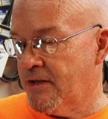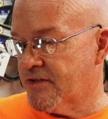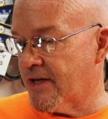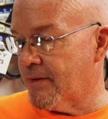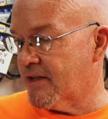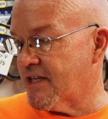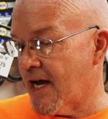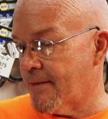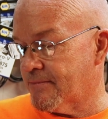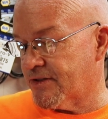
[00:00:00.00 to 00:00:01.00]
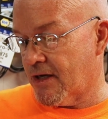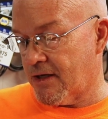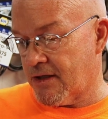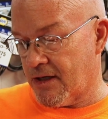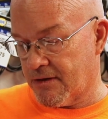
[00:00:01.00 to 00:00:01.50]
Some of the times
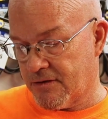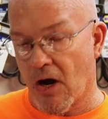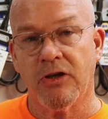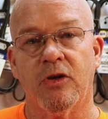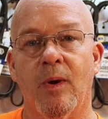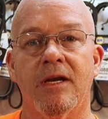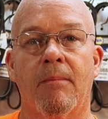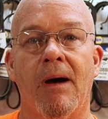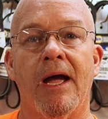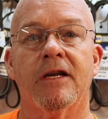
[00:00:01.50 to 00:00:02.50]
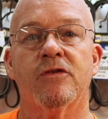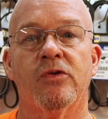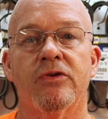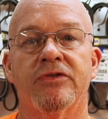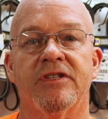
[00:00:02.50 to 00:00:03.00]
I uh, talk you into buying
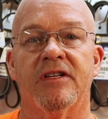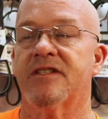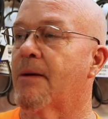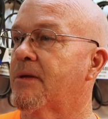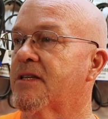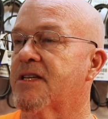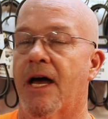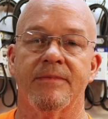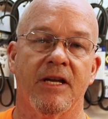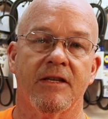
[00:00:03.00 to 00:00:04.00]
tools and some of the times